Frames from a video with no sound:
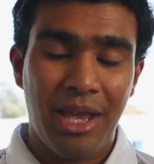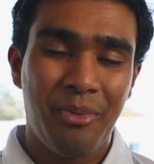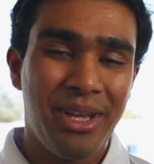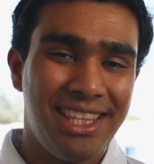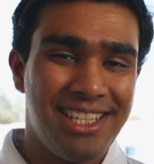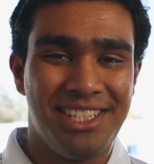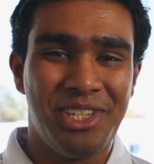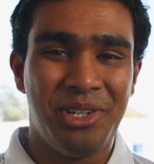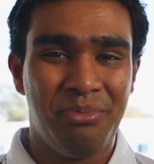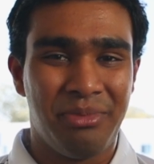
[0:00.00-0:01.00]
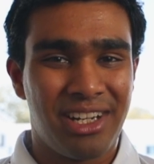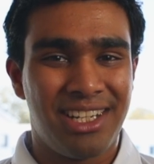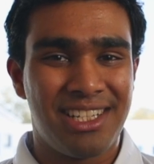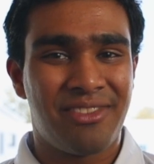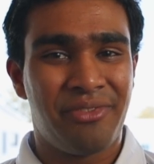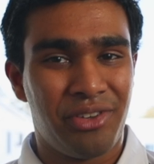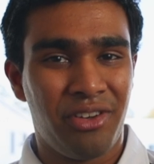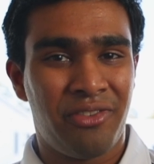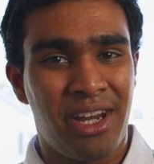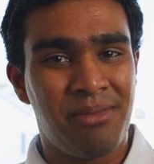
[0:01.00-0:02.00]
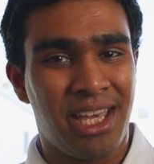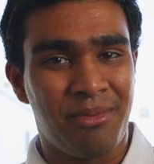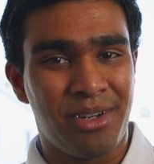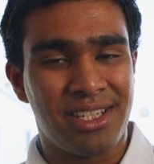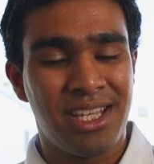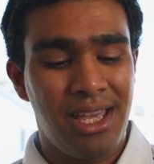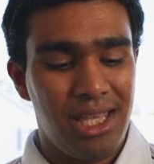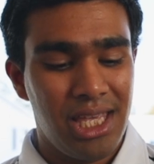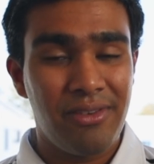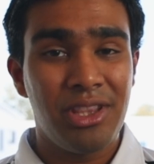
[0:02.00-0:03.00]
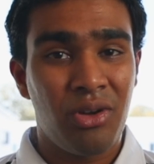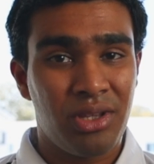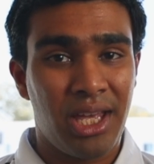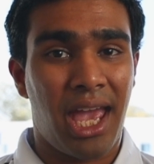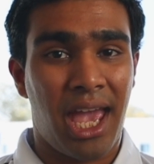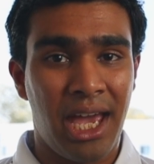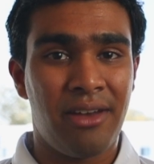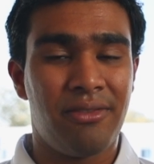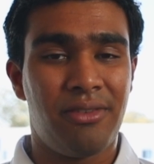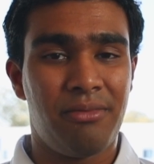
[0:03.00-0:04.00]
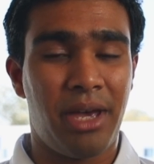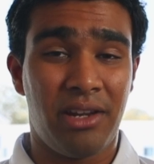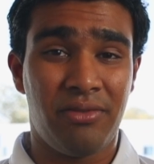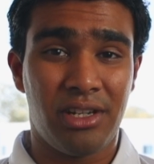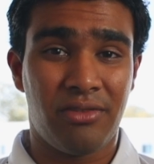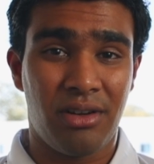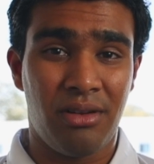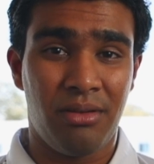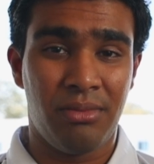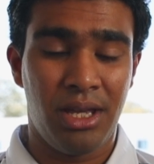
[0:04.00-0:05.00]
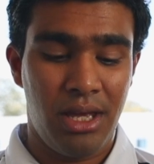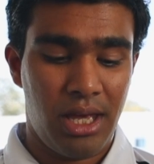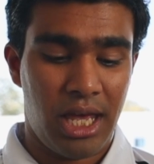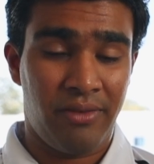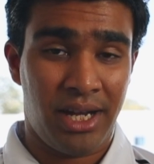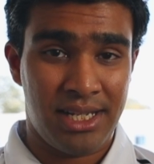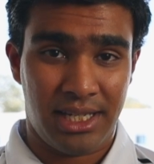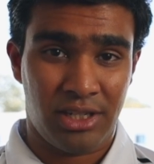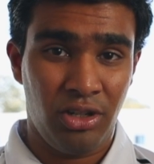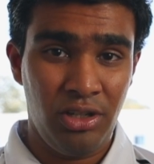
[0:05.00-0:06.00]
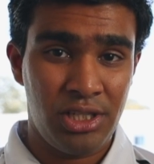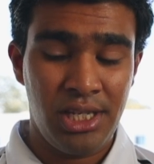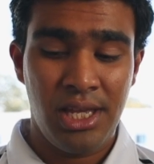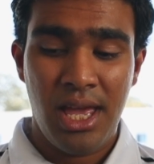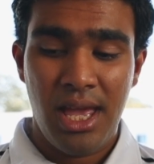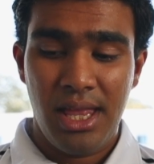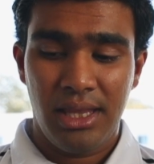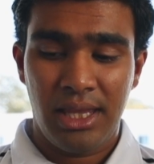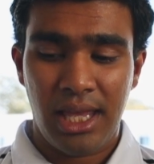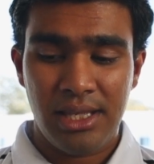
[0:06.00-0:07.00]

With these new mirrorless full frame cameras, even though they have benefited from advanced technology, they